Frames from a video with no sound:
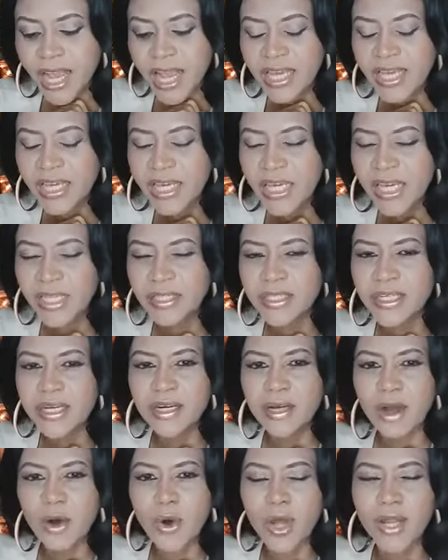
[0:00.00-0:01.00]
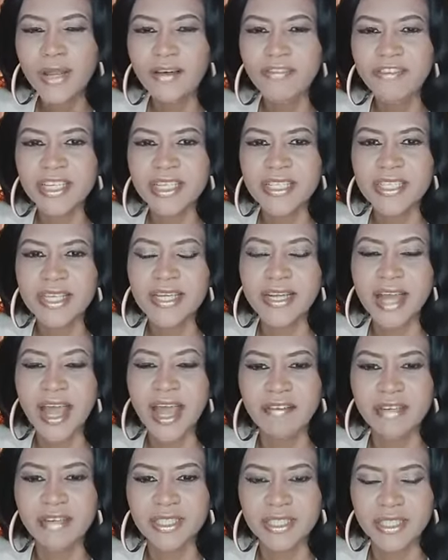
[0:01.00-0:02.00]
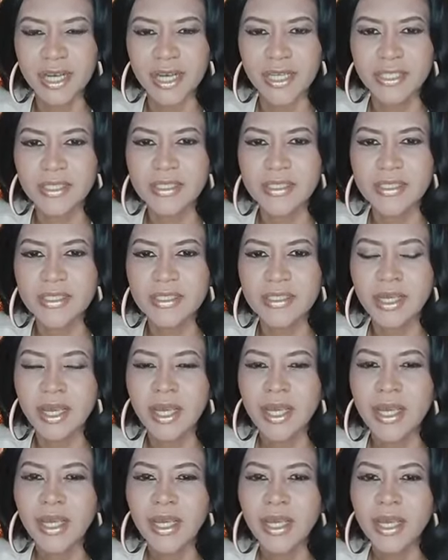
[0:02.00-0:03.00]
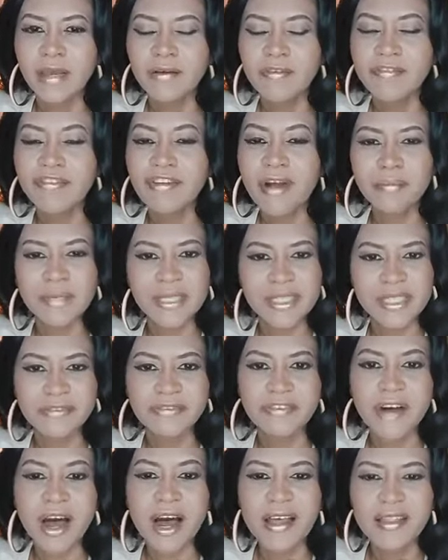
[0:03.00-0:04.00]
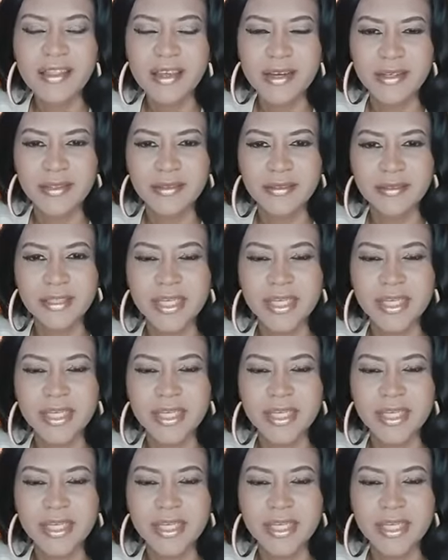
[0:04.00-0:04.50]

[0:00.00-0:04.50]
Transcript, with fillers: He took all of his inheritance from his father.